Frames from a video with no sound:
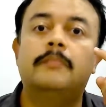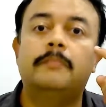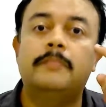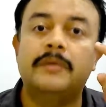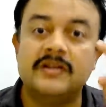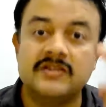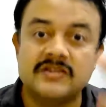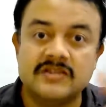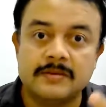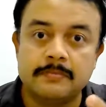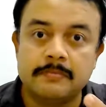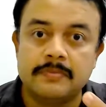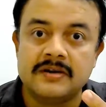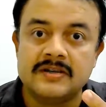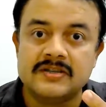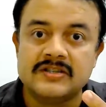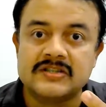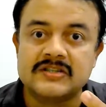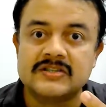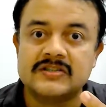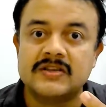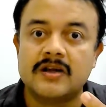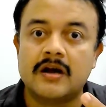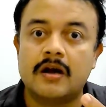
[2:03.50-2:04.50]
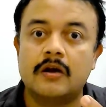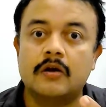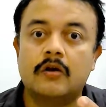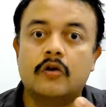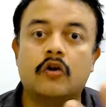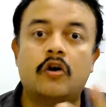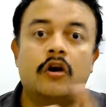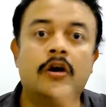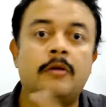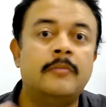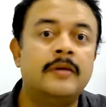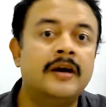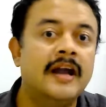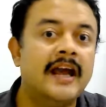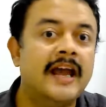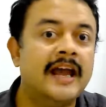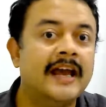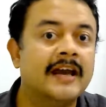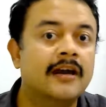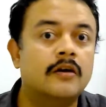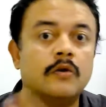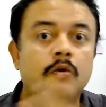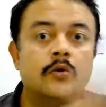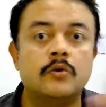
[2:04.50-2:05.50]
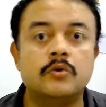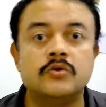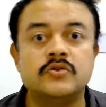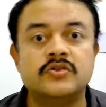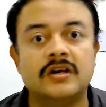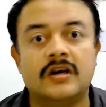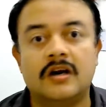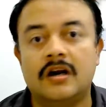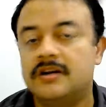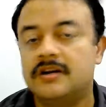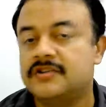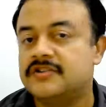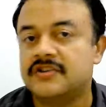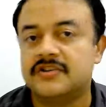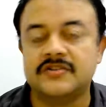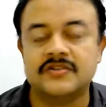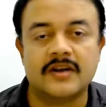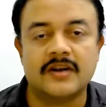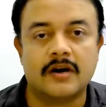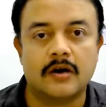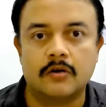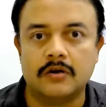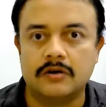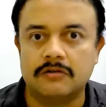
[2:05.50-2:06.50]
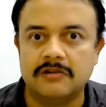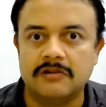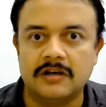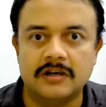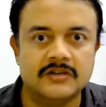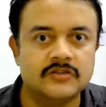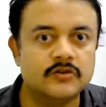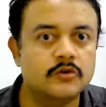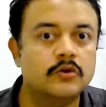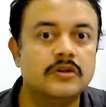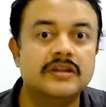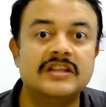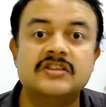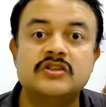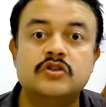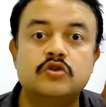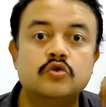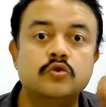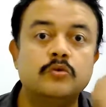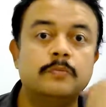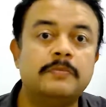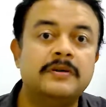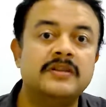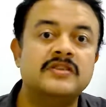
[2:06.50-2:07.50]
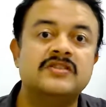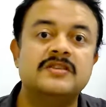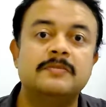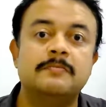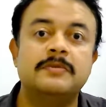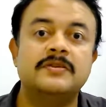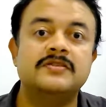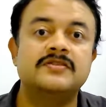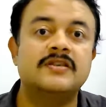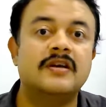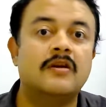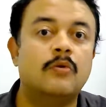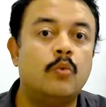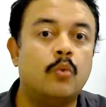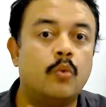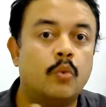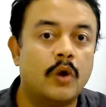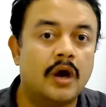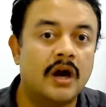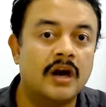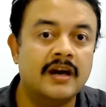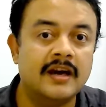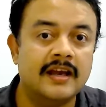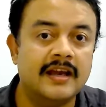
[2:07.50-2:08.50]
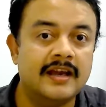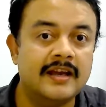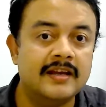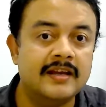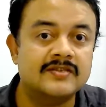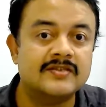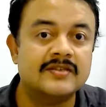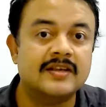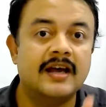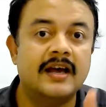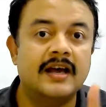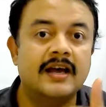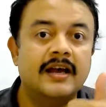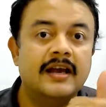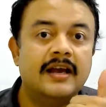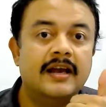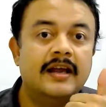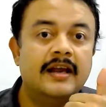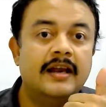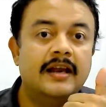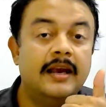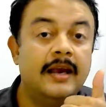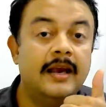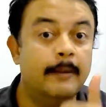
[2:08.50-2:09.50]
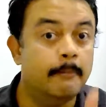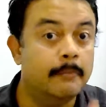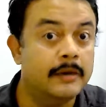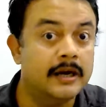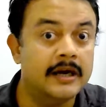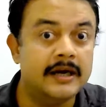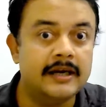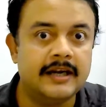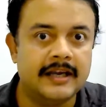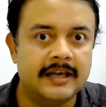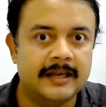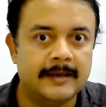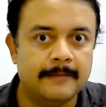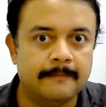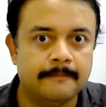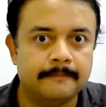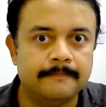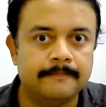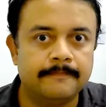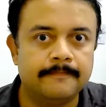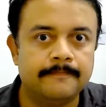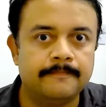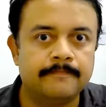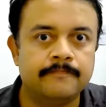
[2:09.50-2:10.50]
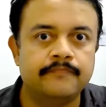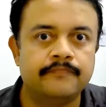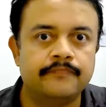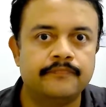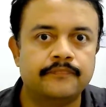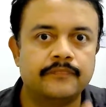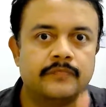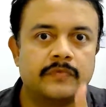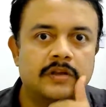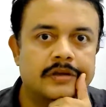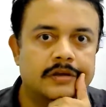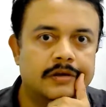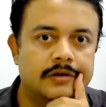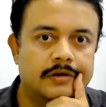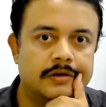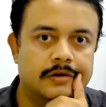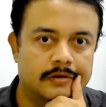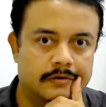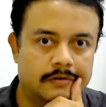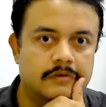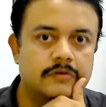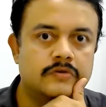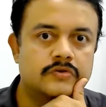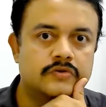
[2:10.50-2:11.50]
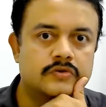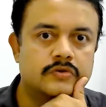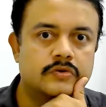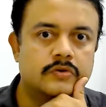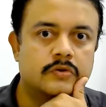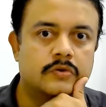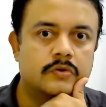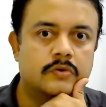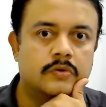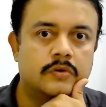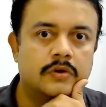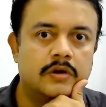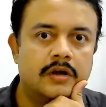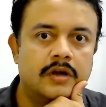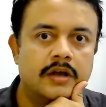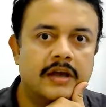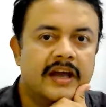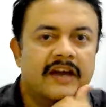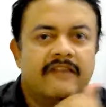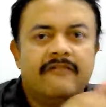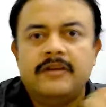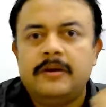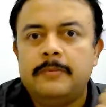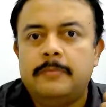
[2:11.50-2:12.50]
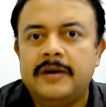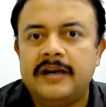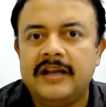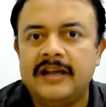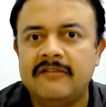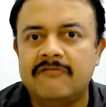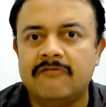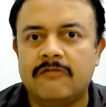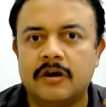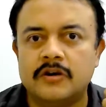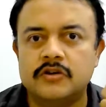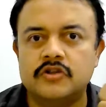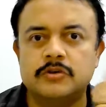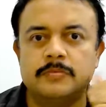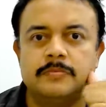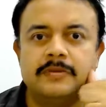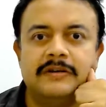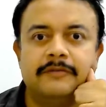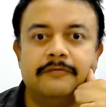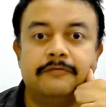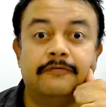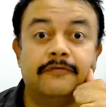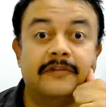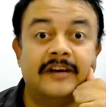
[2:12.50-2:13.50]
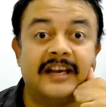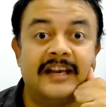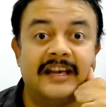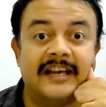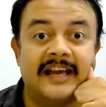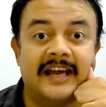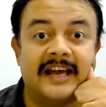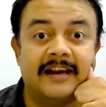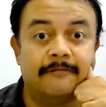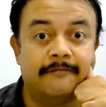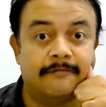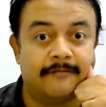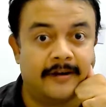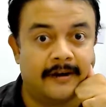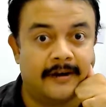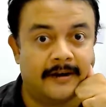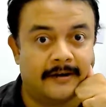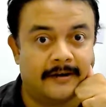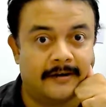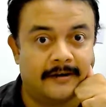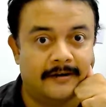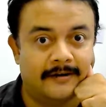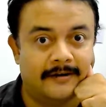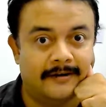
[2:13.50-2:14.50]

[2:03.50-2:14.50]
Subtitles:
principles are common across the cultures around the world. So these two principles are, one is liberty. You know, so everybody want to be free and fair.